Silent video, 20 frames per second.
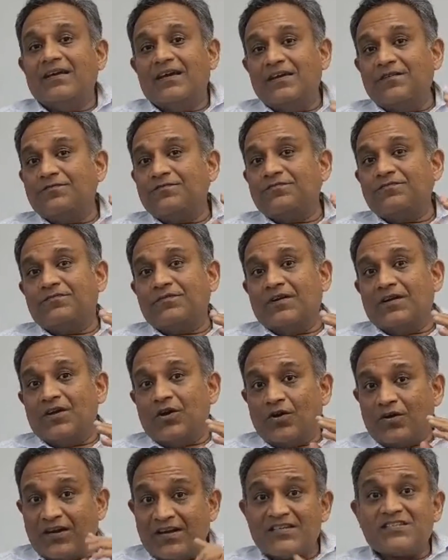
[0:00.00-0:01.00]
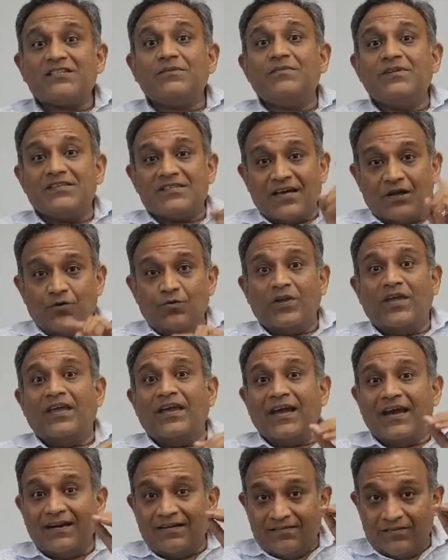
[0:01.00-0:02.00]
if your customers are
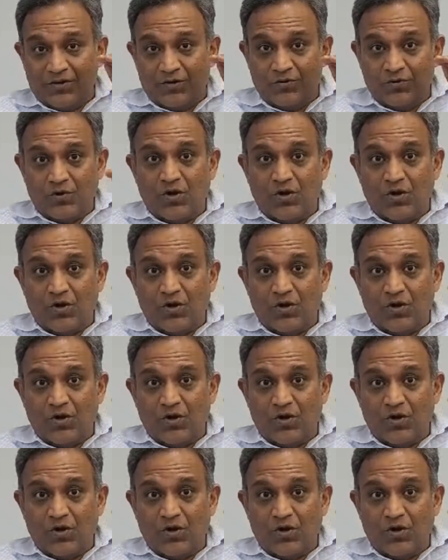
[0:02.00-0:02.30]
looking at, you know,